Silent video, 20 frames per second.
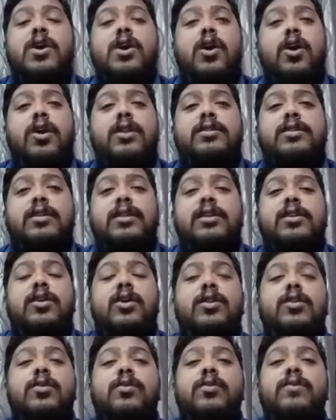or they did
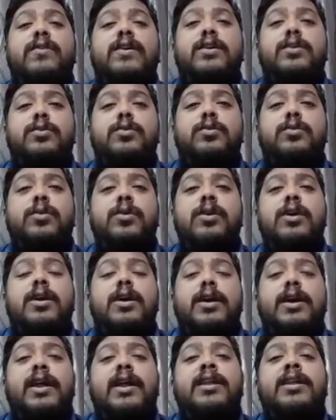not know where to go,
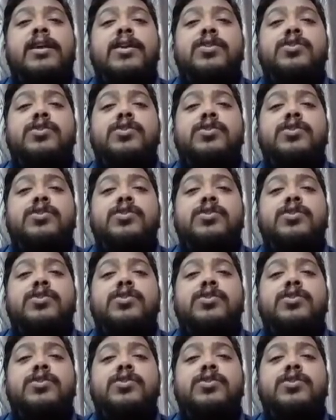right?